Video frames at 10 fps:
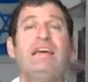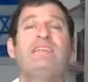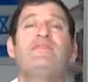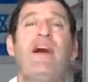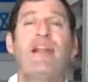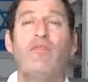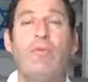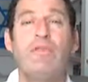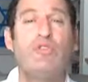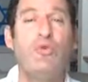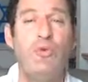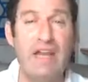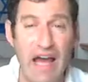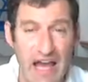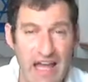Sephardic women do
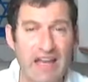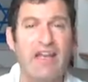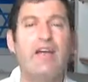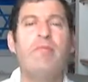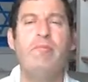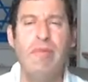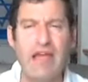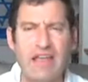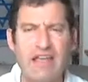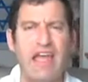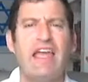not make